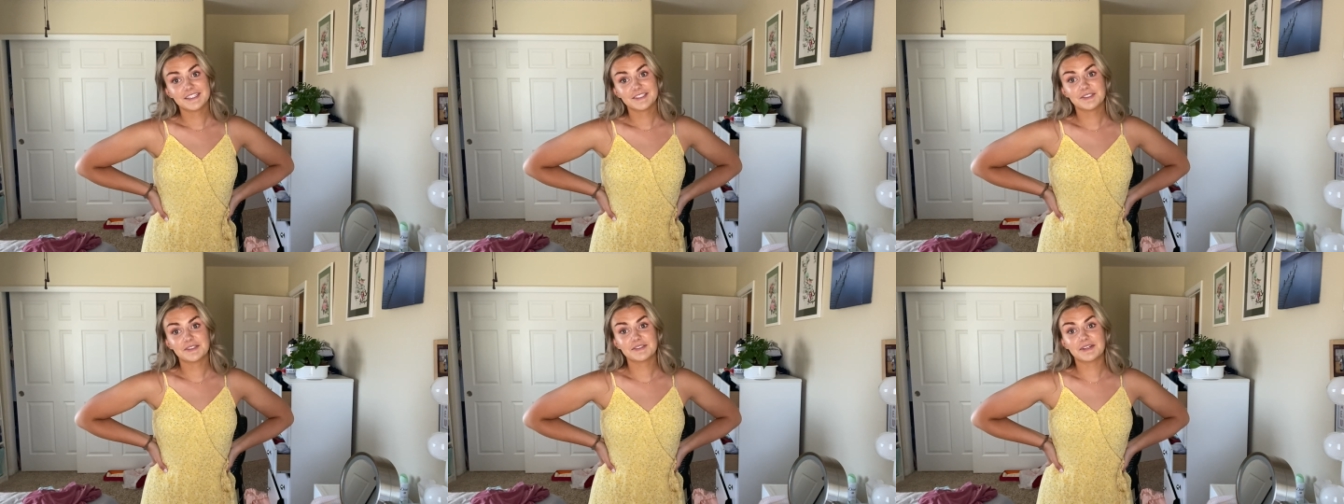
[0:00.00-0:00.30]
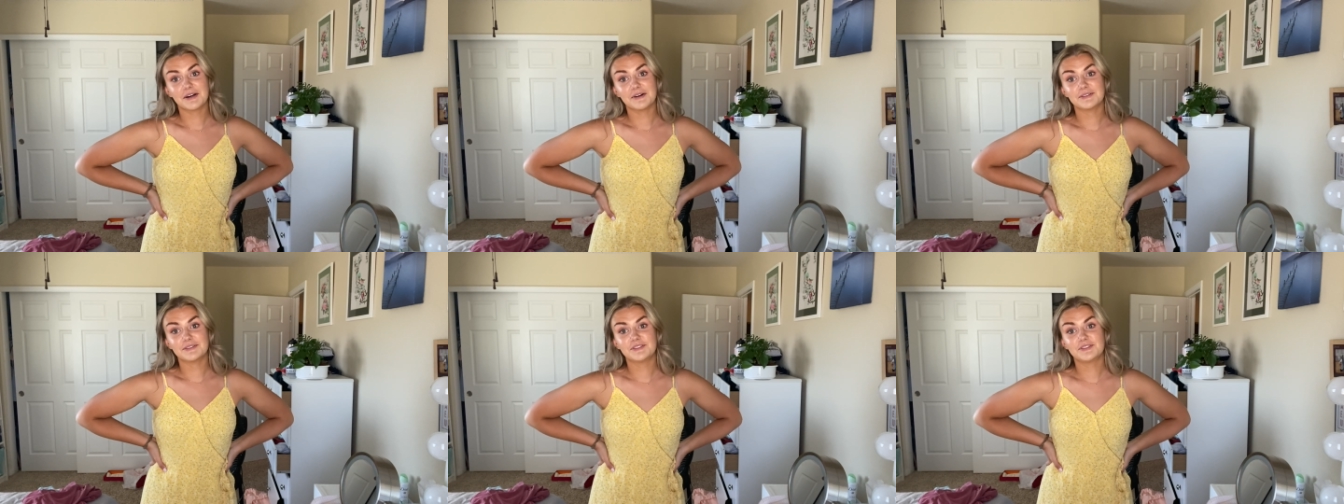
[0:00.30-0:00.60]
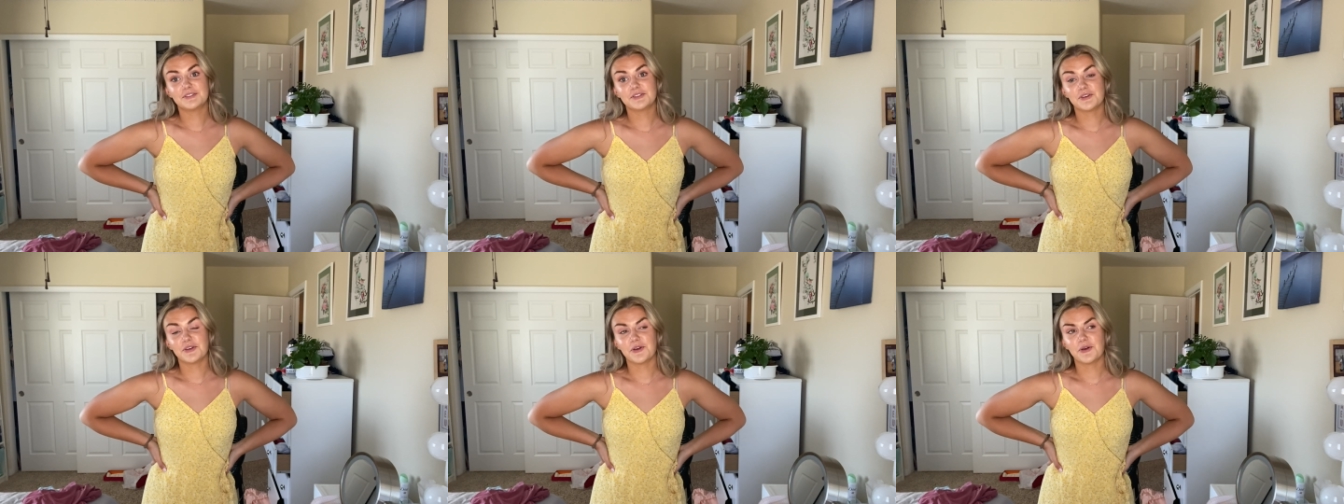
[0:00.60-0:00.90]
to go
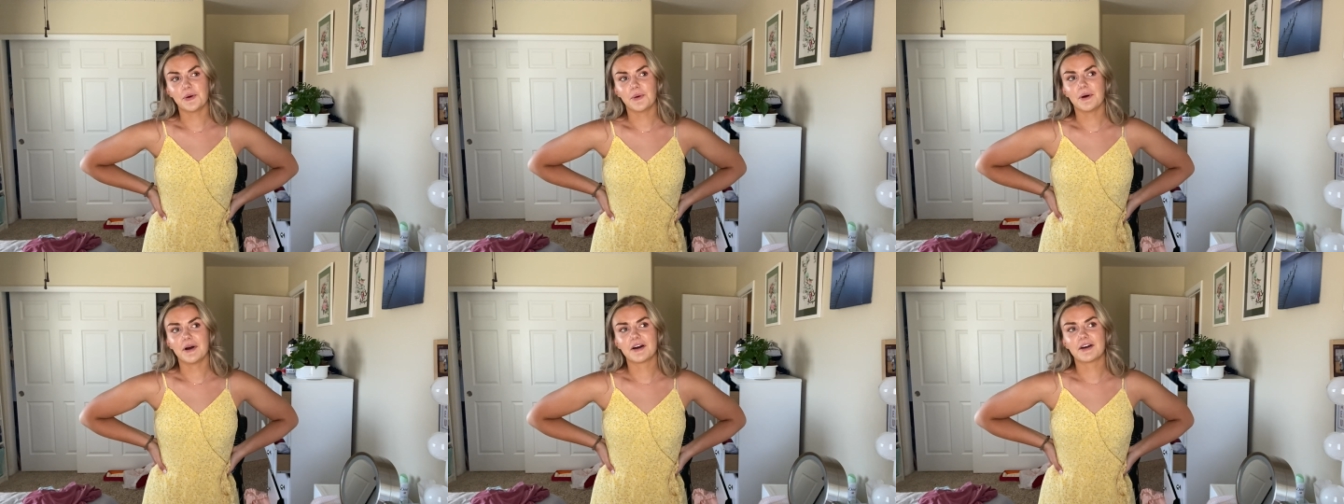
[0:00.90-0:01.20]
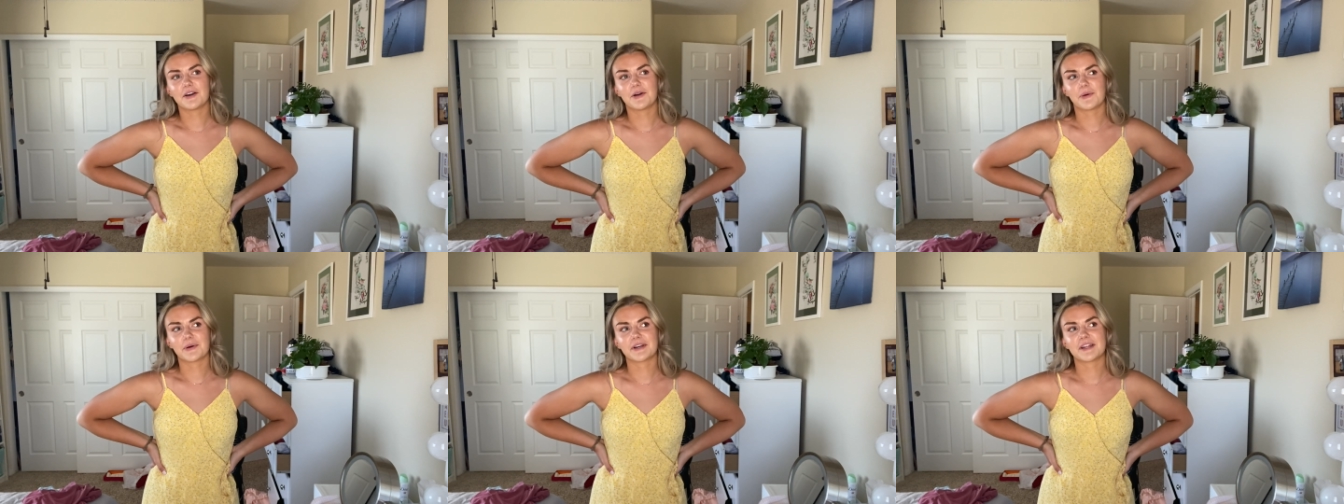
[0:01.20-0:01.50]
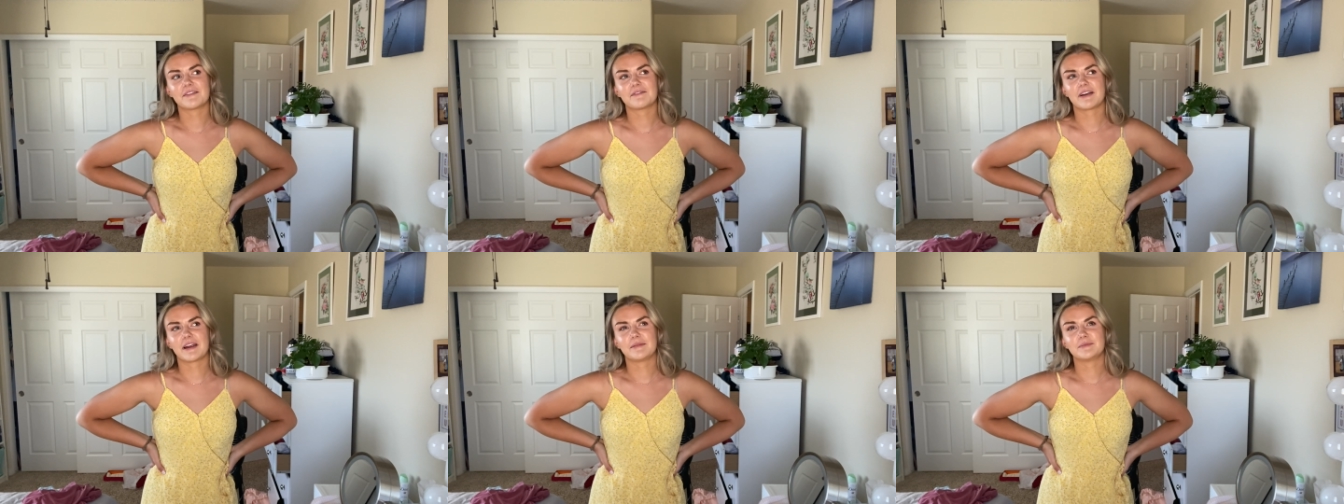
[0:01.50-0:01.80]
to
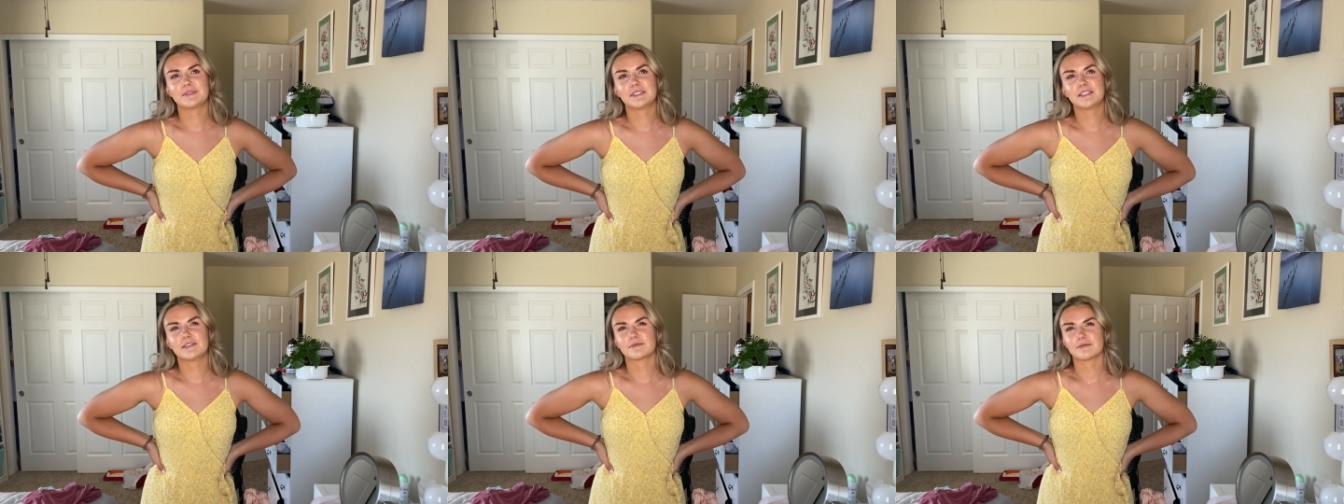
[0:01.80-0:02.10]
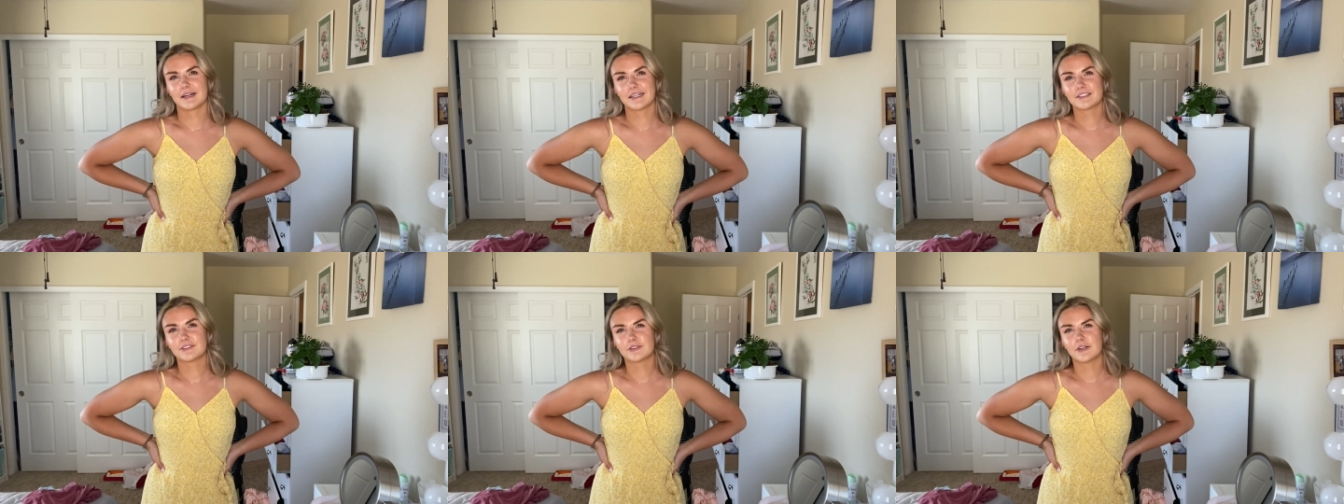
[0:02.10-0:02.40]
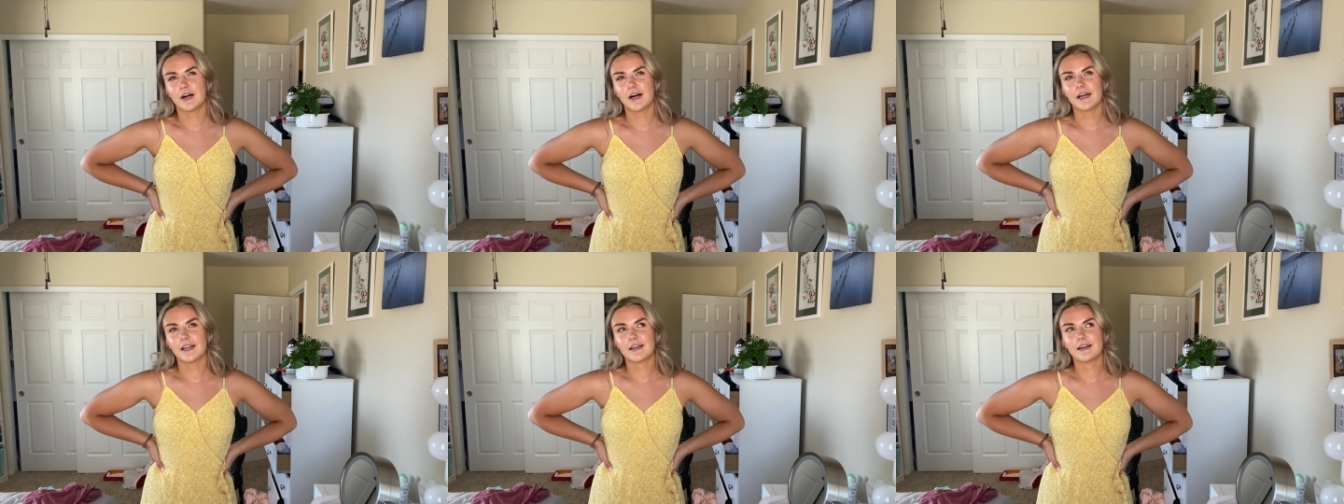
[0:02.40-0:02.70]
Gordon Ramsay's
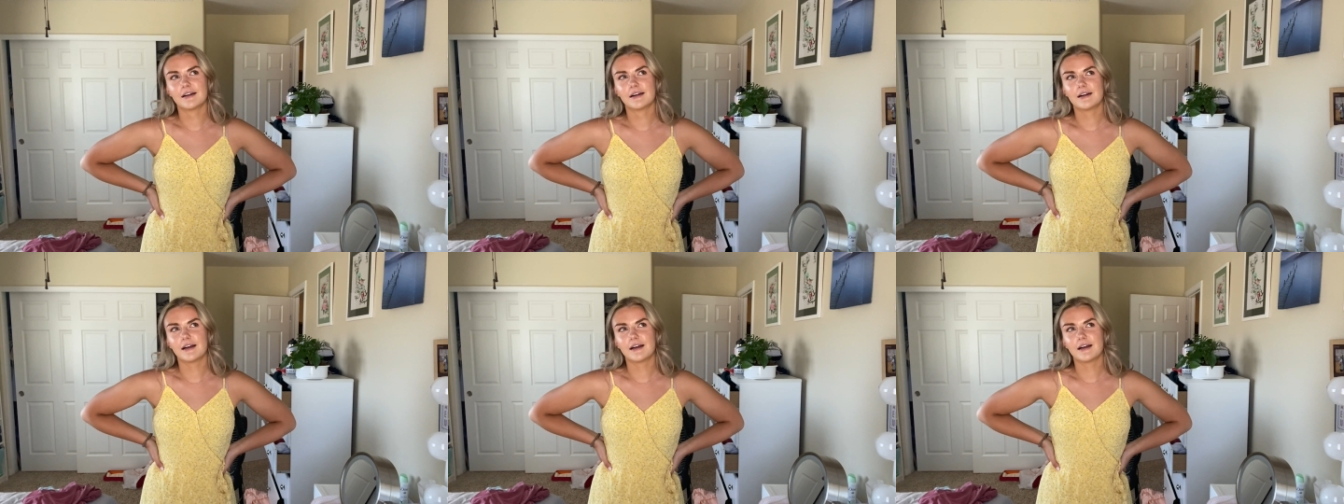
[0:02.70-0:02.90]
restaurant.